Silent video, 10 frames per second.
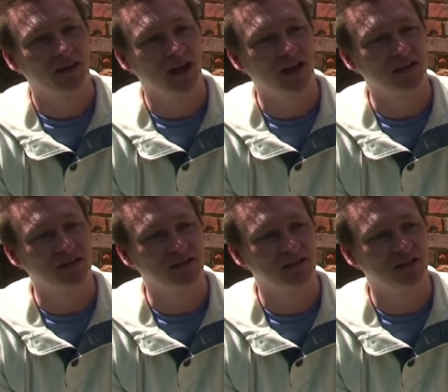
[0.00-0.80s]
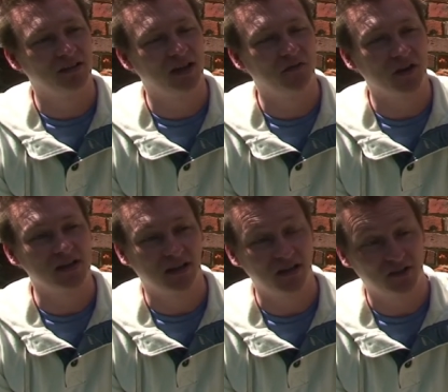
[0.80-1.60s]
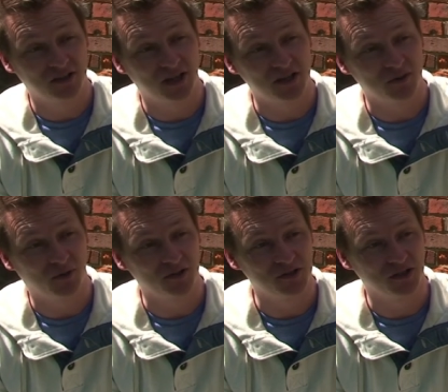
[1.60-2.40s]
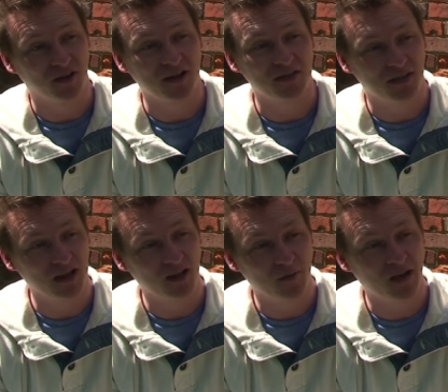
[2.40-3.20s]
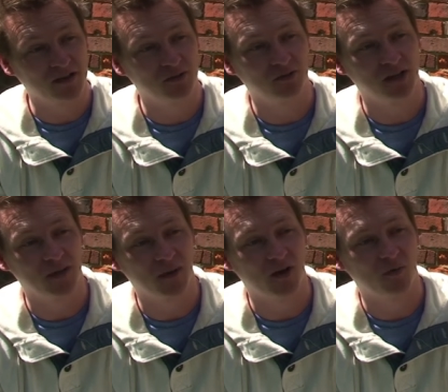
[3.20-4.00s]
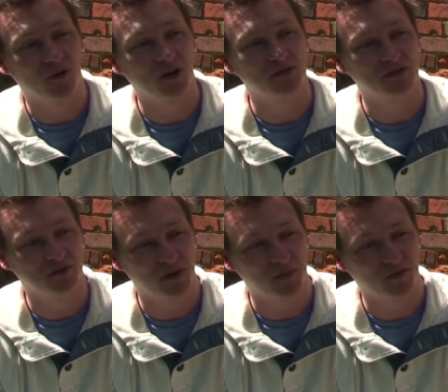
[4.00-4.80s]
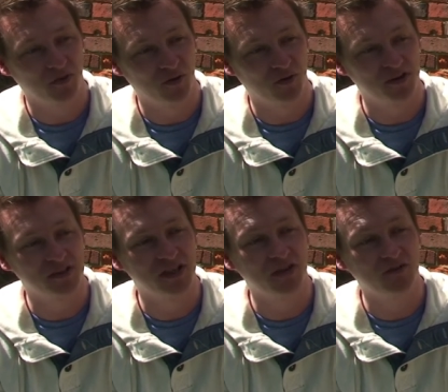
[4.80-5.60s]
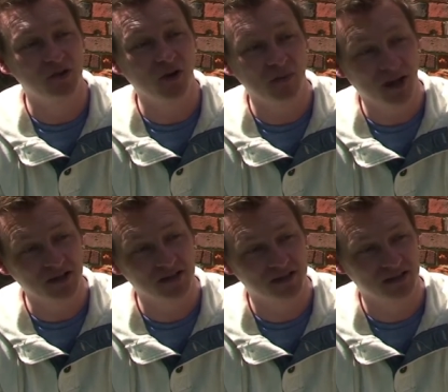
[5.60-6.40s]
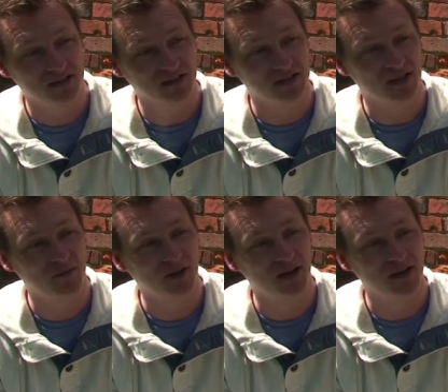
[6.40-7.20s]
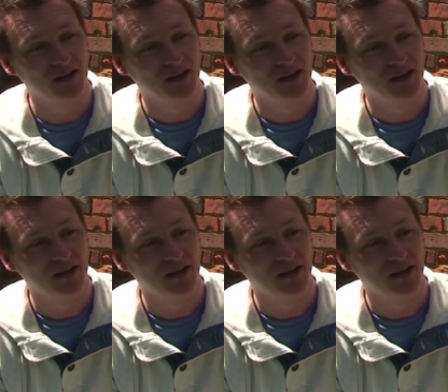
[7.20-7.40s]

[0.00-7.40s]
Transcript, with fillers: And if I can get you to change your posture, I can then go back to talking about what I was talking about before and see if you go back to the same way.